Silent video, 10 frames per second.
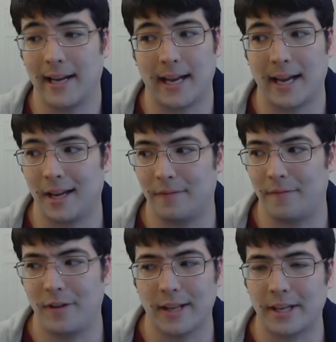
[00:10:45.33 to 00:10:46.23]
I
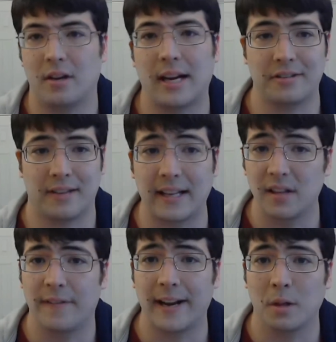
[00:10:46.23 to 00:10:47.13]
feel like you guys like
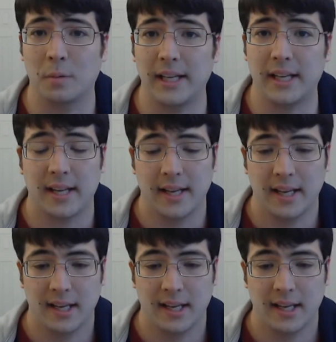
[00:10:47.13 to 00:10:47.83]
the fight of the week,